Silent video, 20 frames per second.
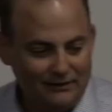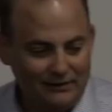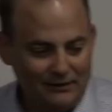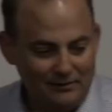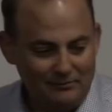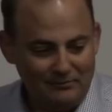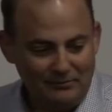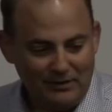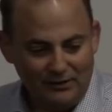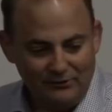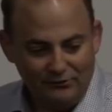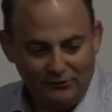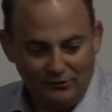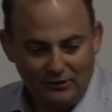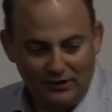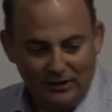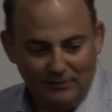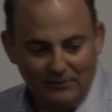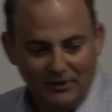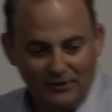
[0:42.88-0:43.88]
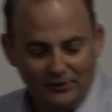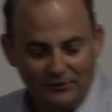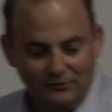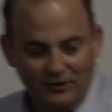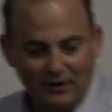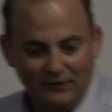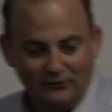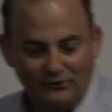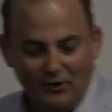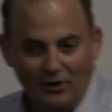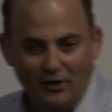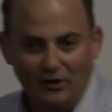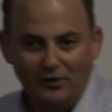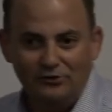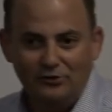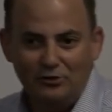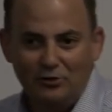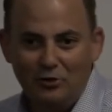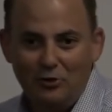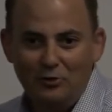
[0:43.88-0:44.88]
that embeds your email address on
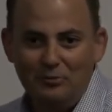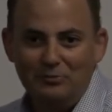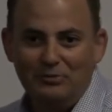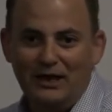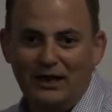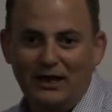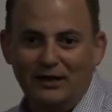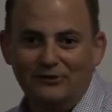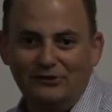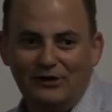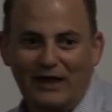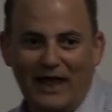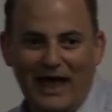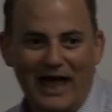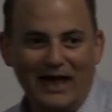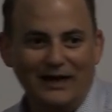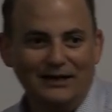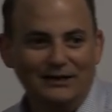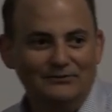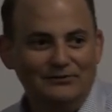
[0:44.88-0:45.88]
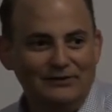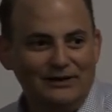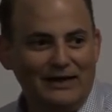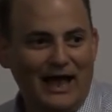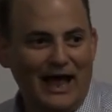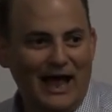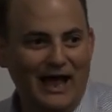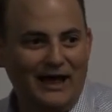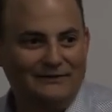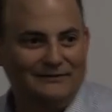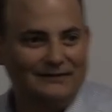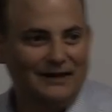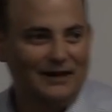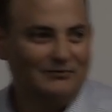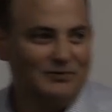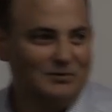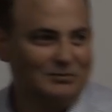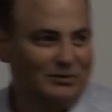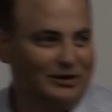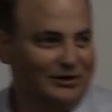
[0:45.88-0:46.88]
your homepage and actively ask
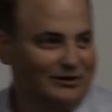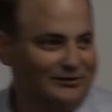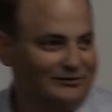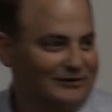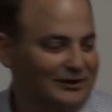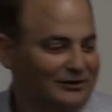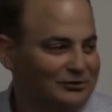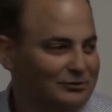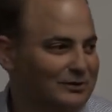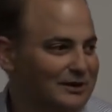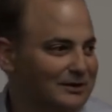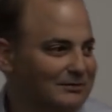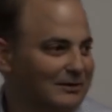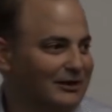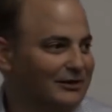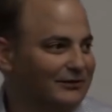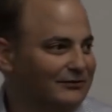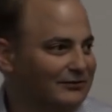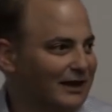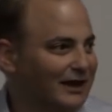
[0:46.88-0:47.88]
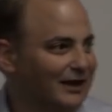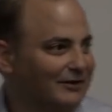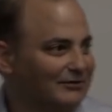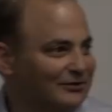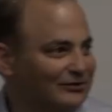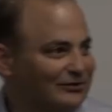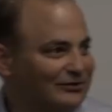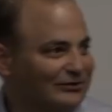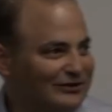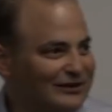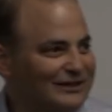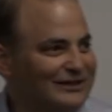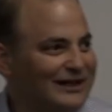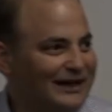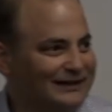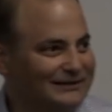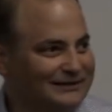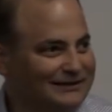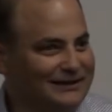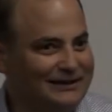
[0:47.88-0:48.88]
everybody to send you email if they ever see
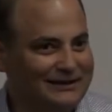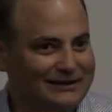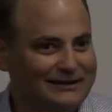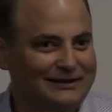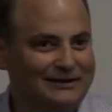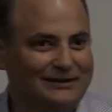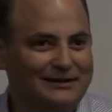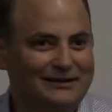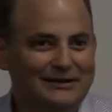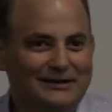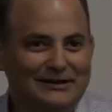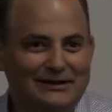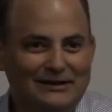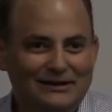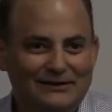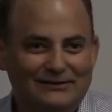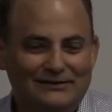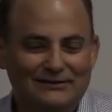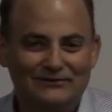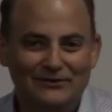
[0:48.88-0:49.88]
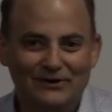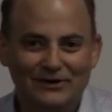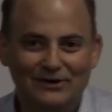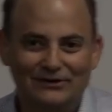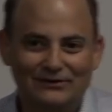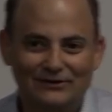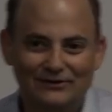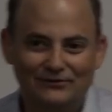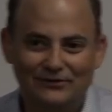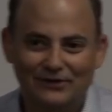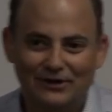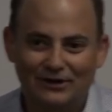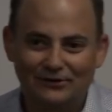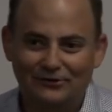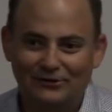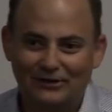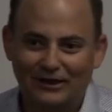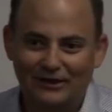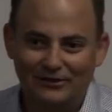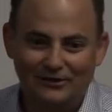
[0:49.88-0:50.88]
that link, it's a very different
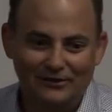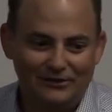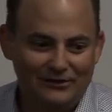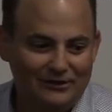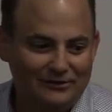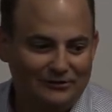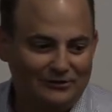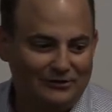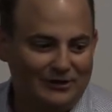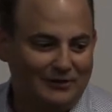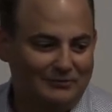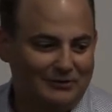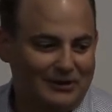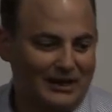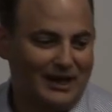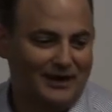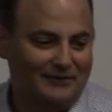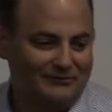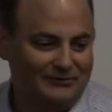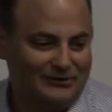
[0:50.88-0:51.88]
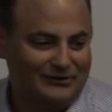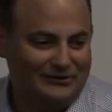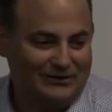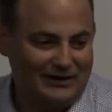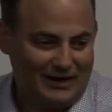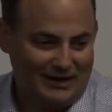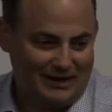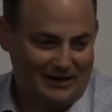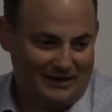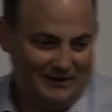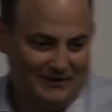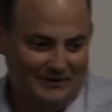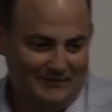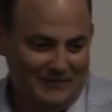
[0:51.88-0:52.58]
internet than the internet we have today,